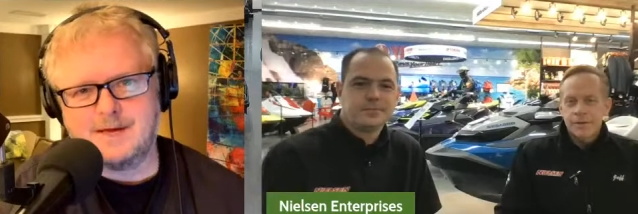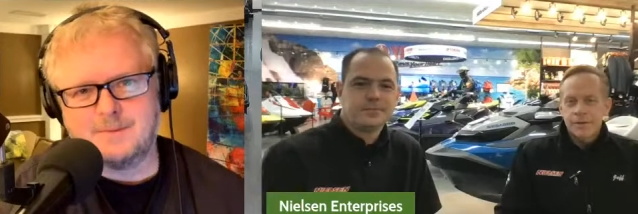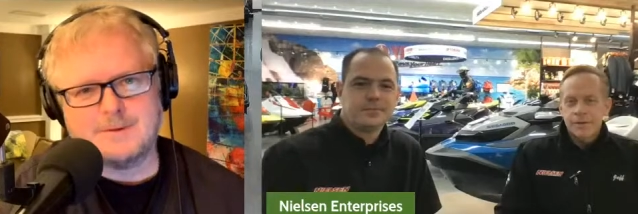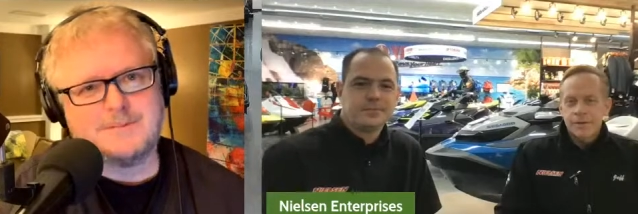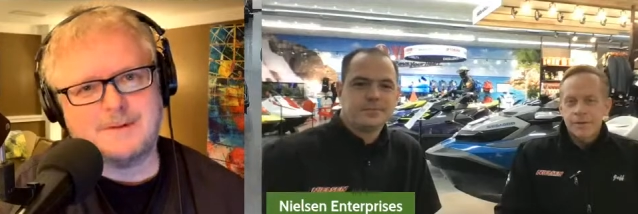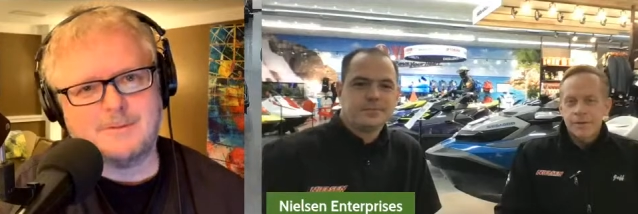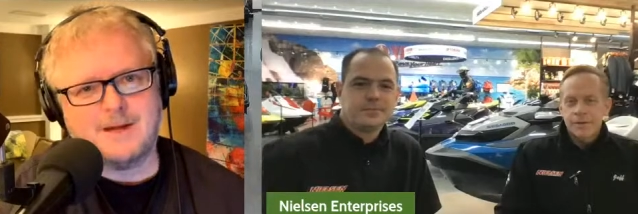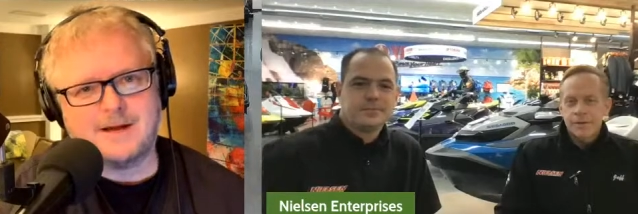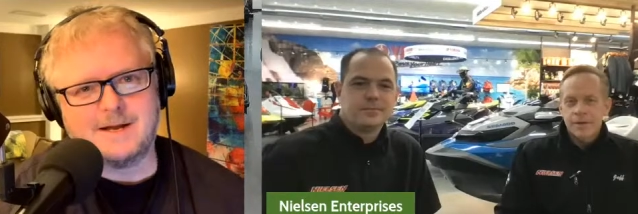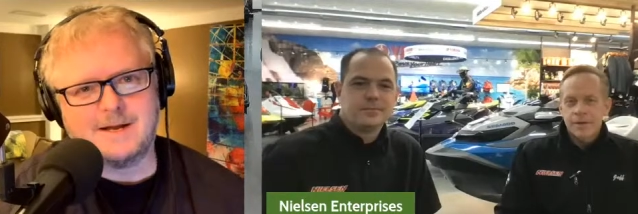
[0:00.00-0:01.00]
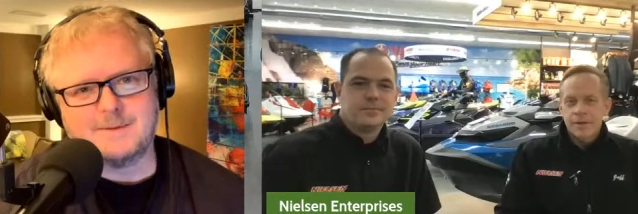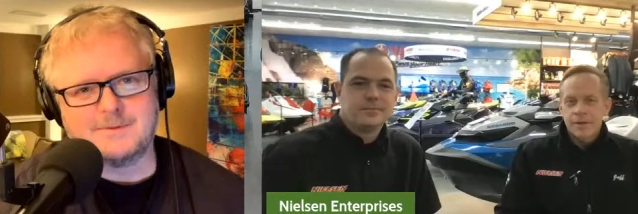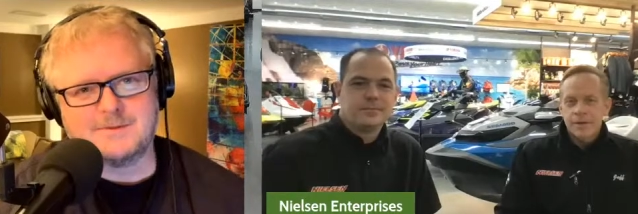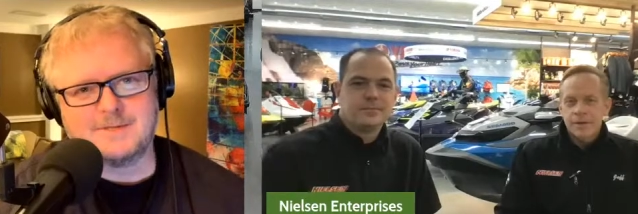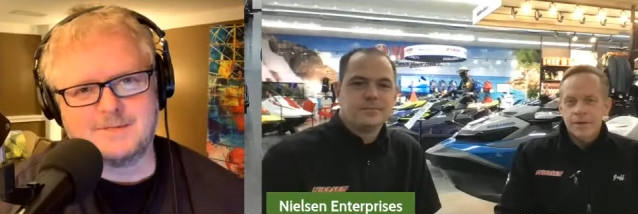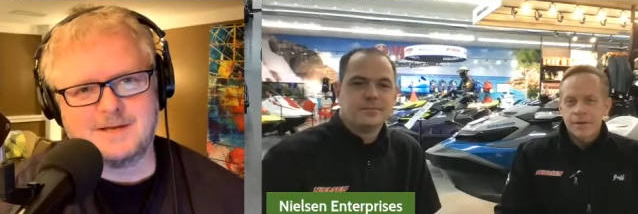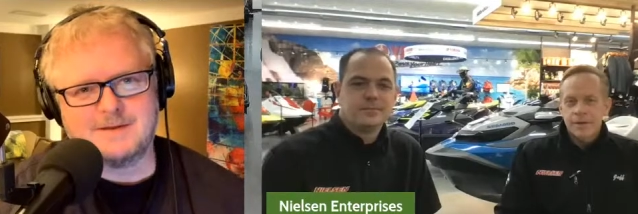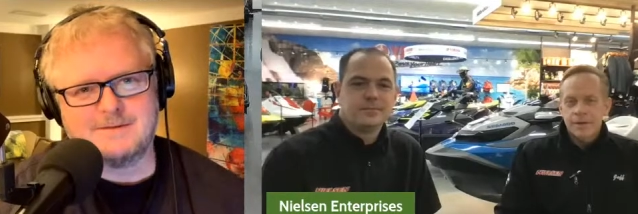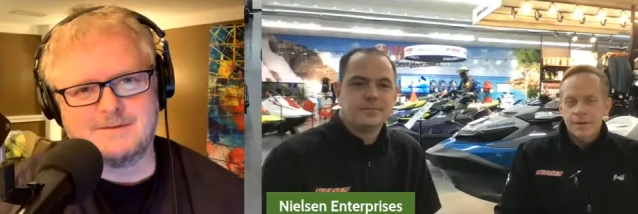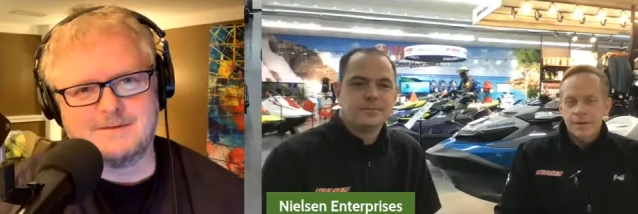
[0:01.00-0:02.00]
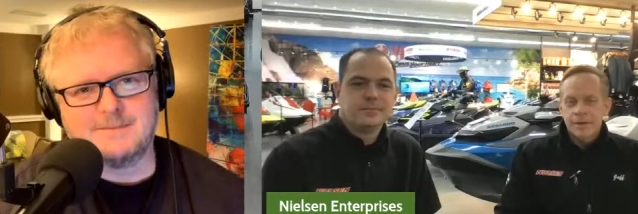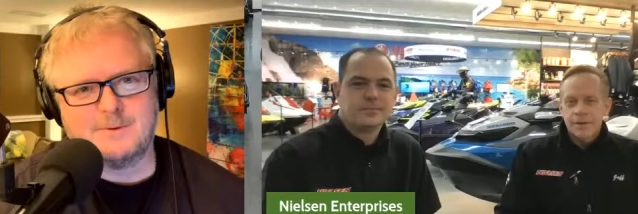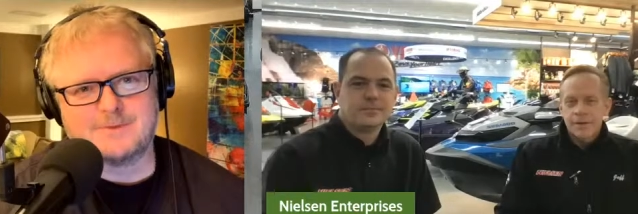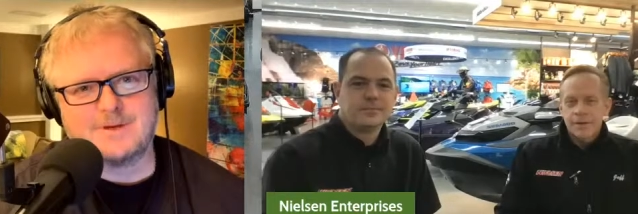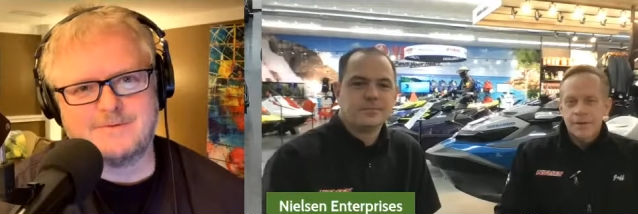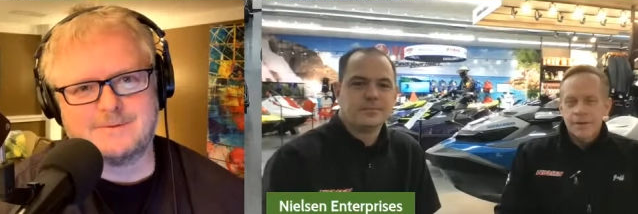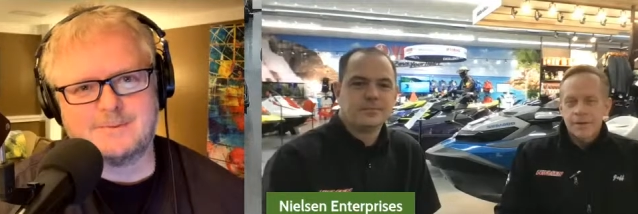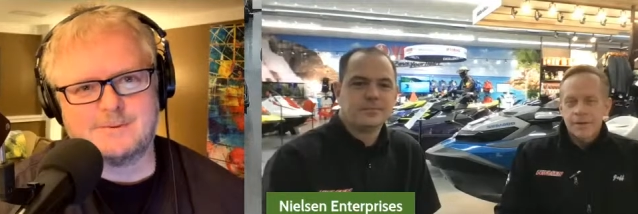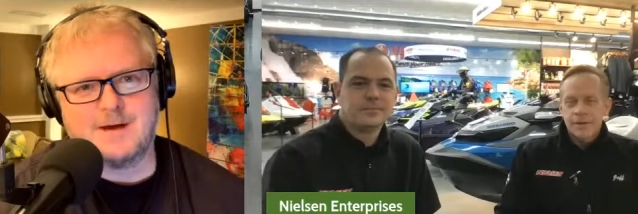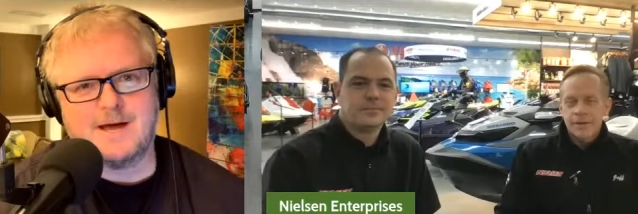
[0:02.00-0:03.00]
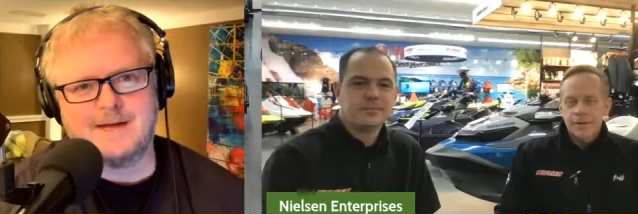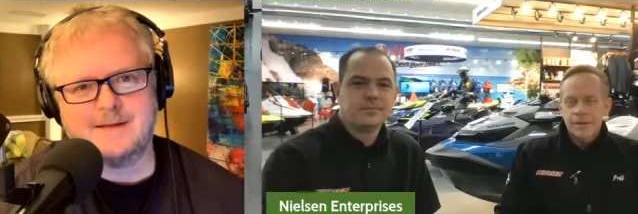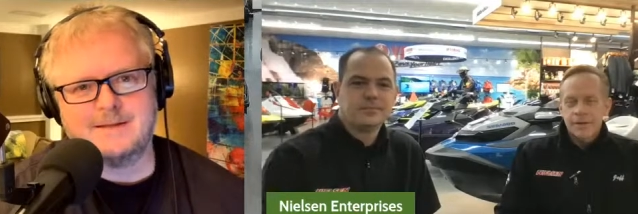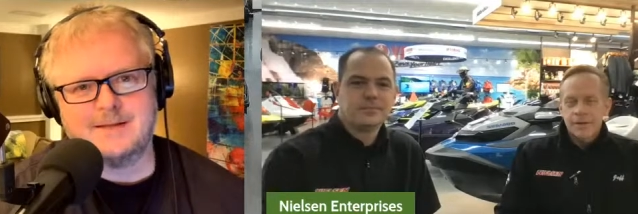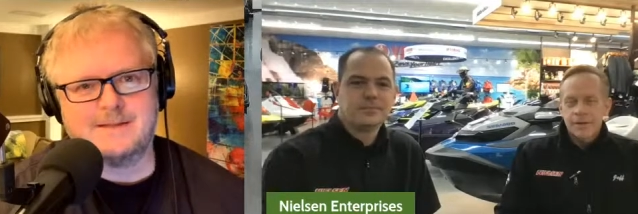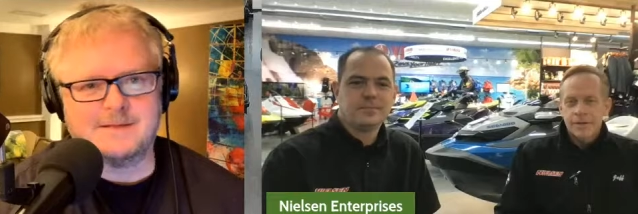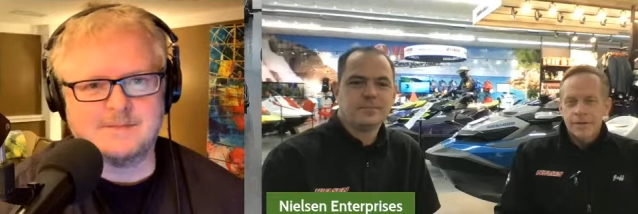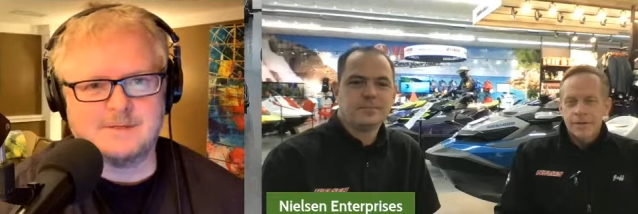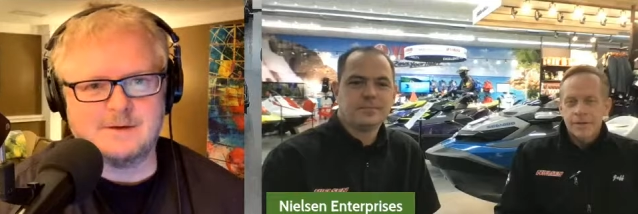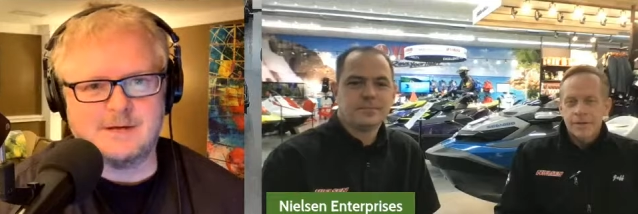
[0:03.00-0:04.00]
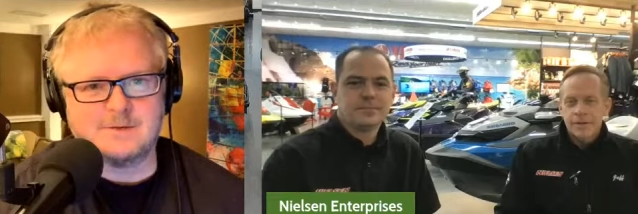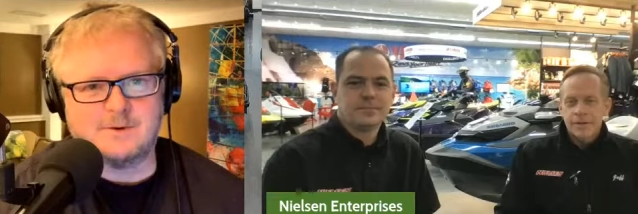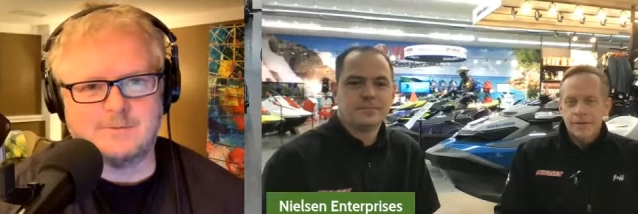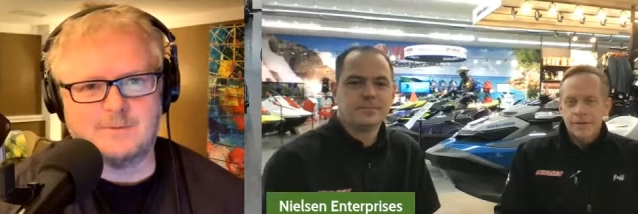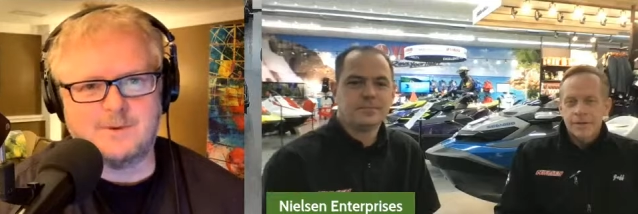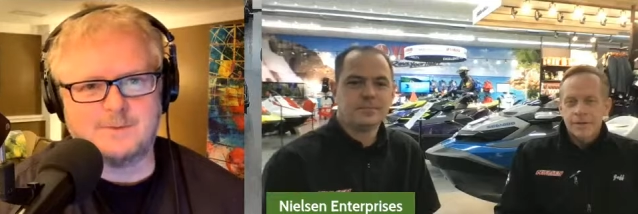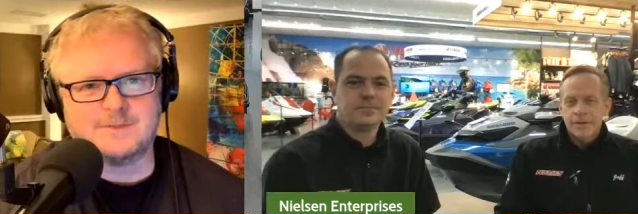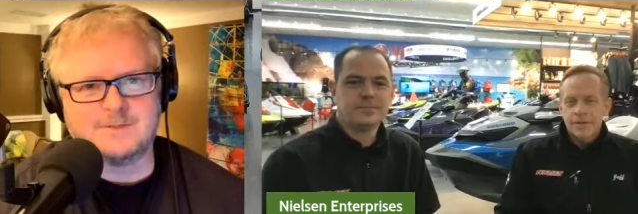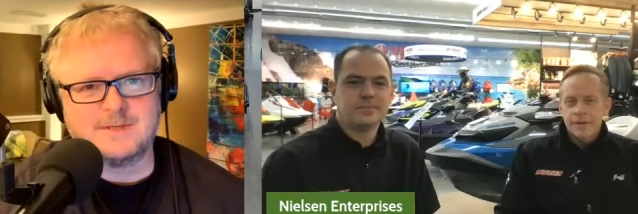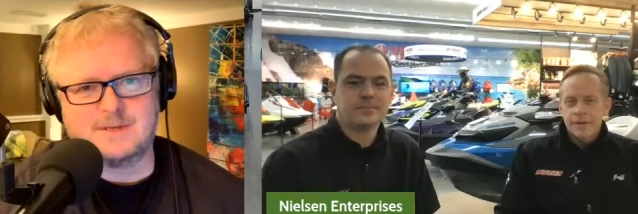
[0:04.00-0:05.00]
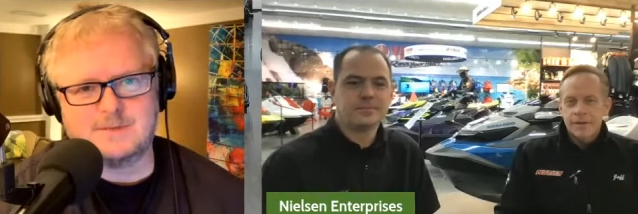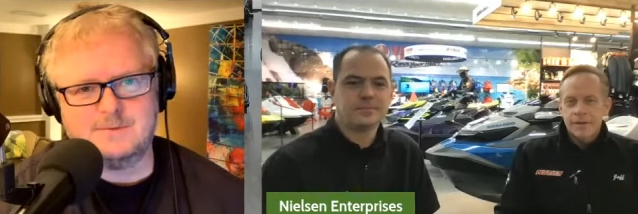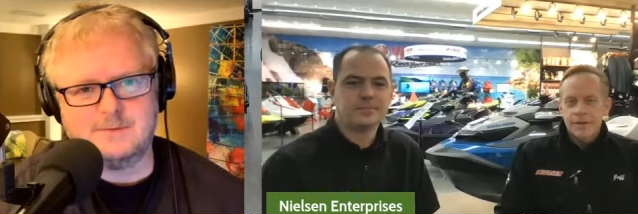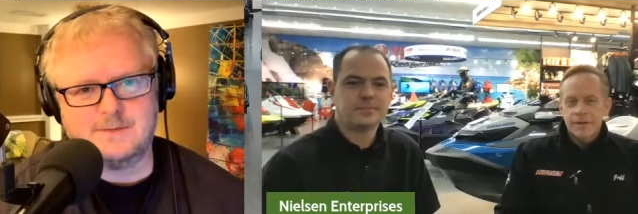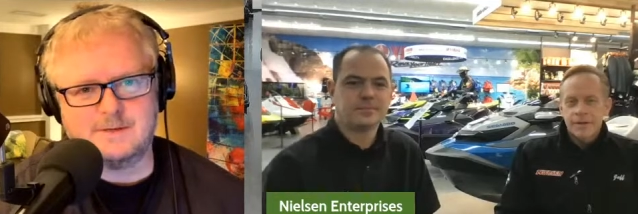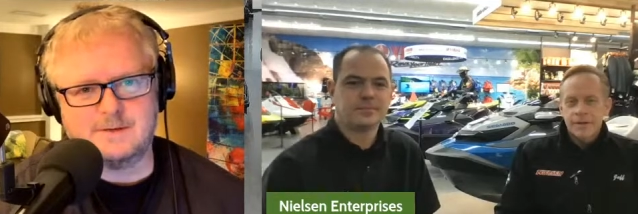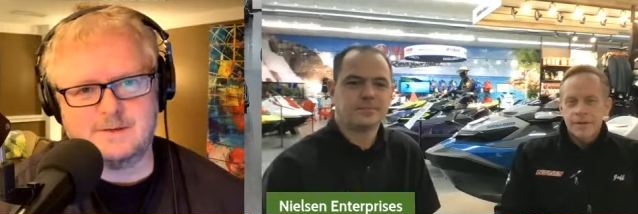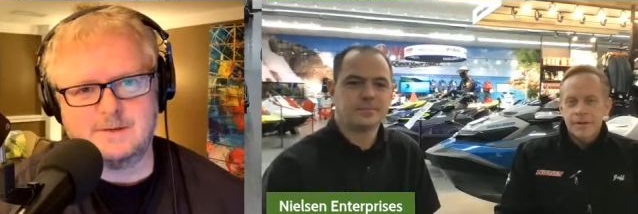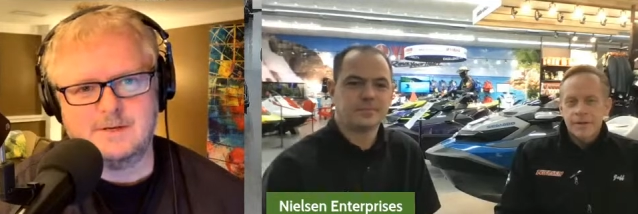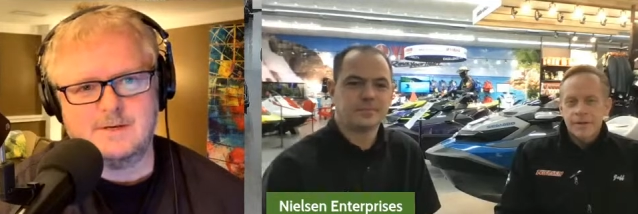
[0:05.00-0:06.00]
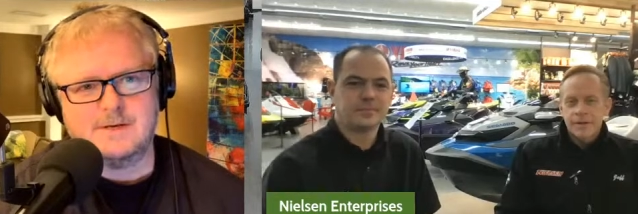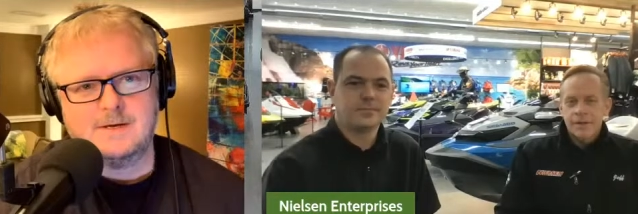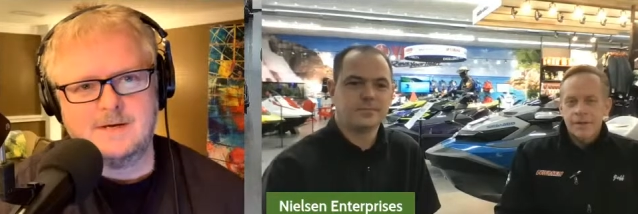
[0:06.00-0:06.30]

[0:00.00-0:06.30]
Speaker 1: we had people on it and it was just like the most comfortable ride and then this year i drove one that was just like a two seater